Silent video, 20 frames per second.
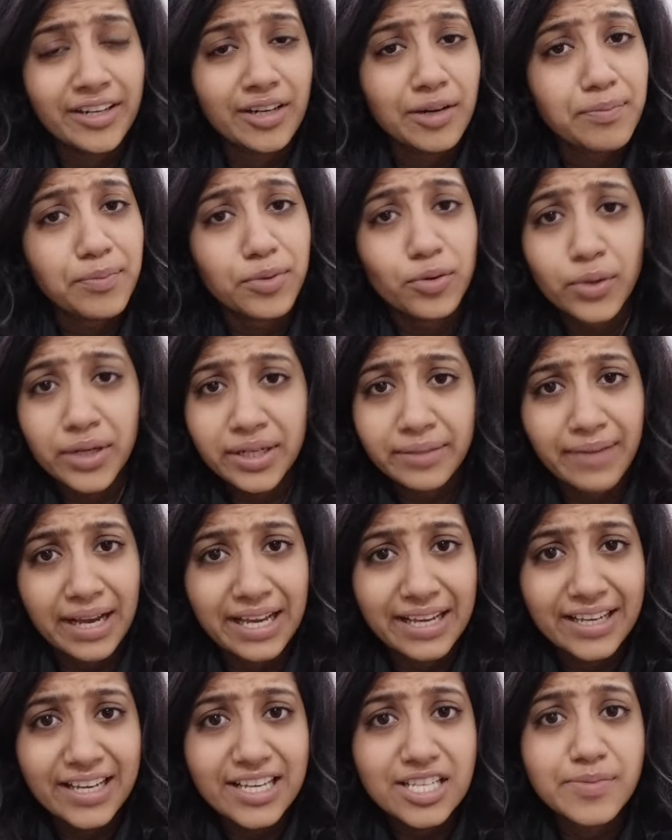and a pro in
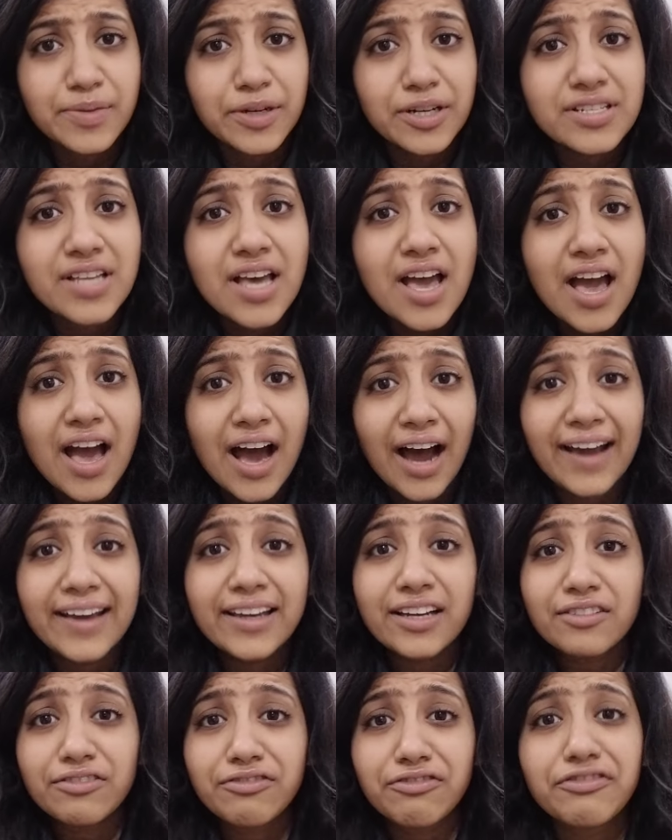my case because
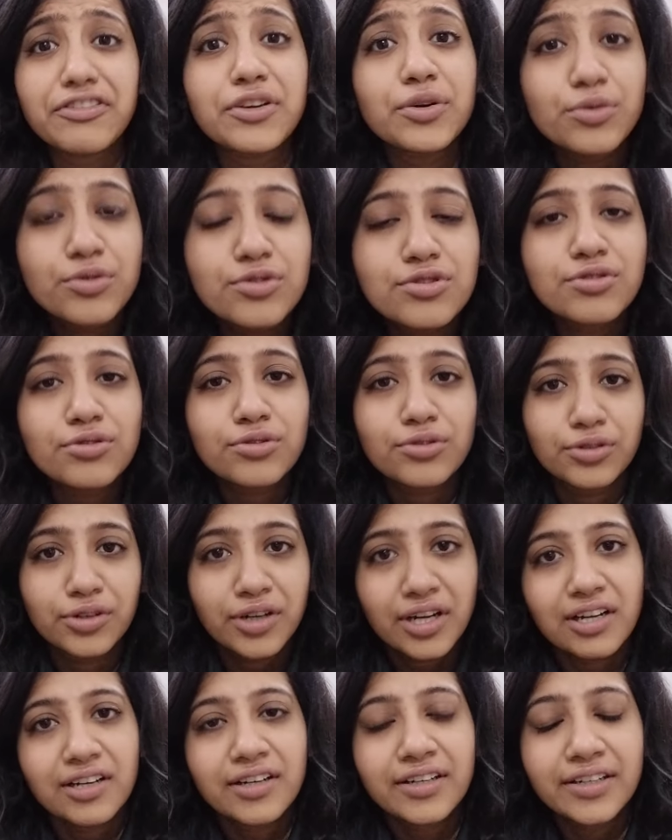I refuse to
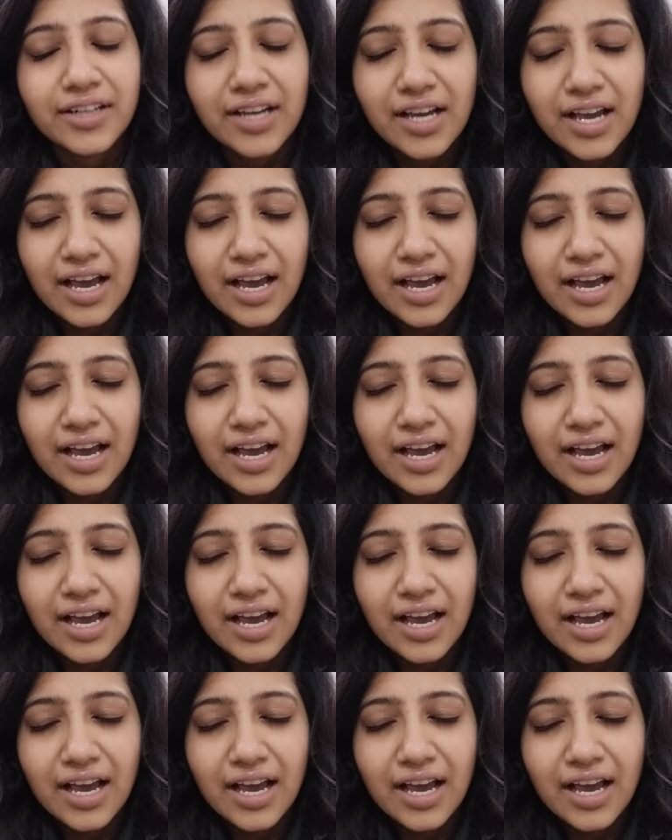rote learn.